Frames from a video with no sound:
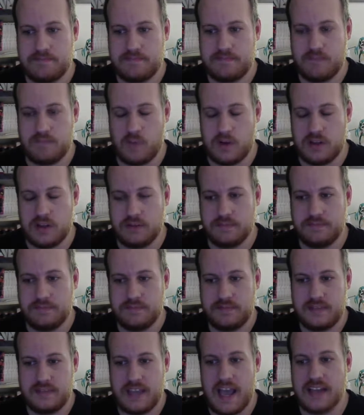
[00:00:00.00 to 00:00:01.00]
well,
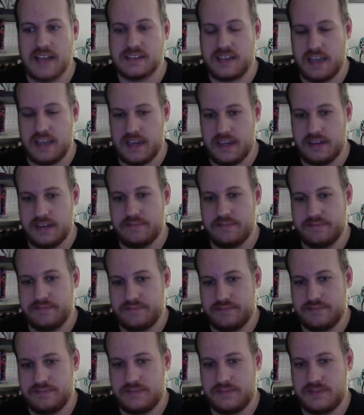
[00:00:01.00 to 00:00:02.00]
Cascade,
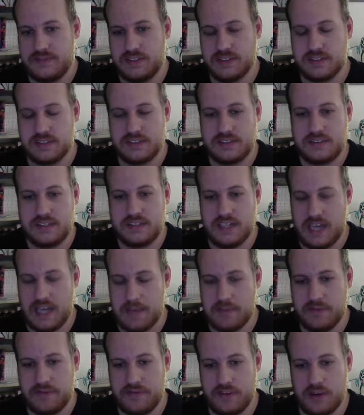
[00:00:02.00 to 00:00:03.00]
just to
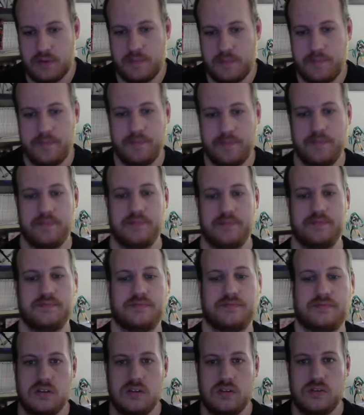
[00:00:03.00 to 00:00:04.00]
name a few.
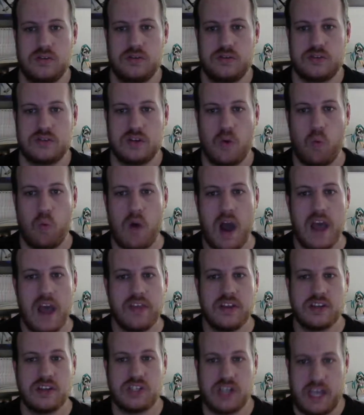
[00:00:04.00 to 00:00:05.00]
So why
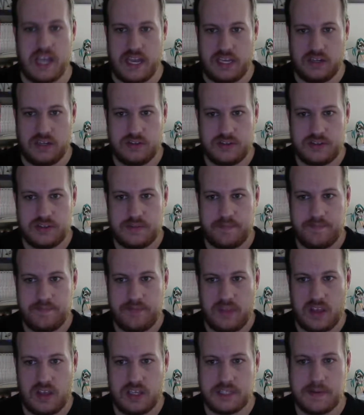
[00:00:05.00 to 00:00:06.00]
the change?
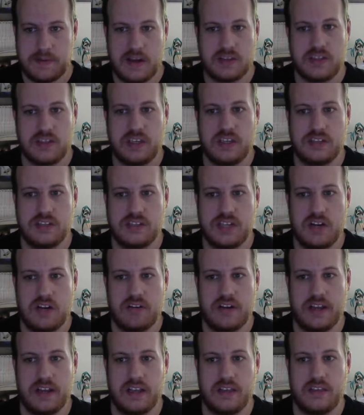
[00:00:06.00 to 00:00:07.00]
Especially
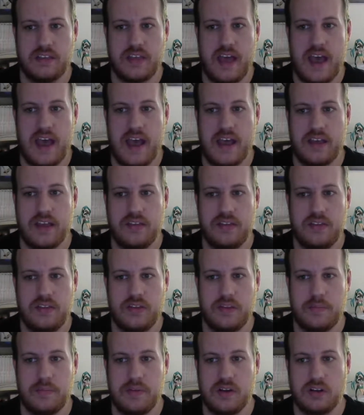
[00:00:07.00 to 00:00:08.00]
considering that
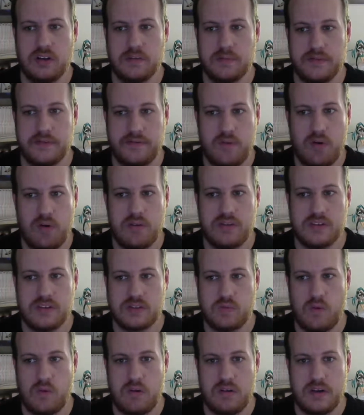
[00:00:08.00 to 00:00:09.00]
the build before
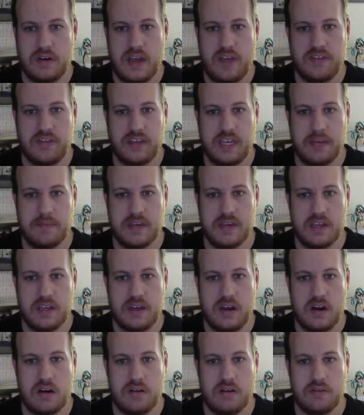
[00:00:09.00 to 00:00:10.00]
this one had the gimmick
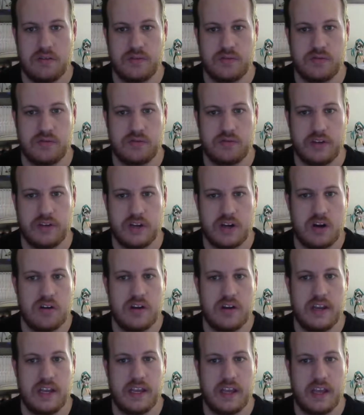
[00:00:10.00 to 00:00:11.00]
of
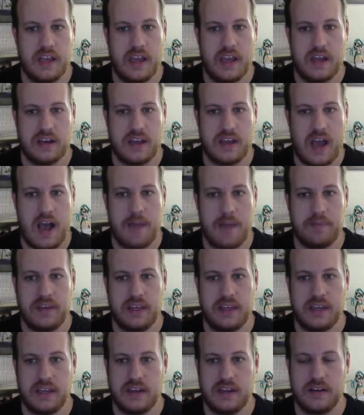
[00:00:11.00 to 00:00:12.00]
recurring and
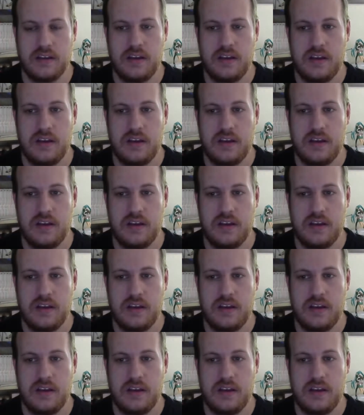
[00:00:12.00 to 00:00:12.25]
copying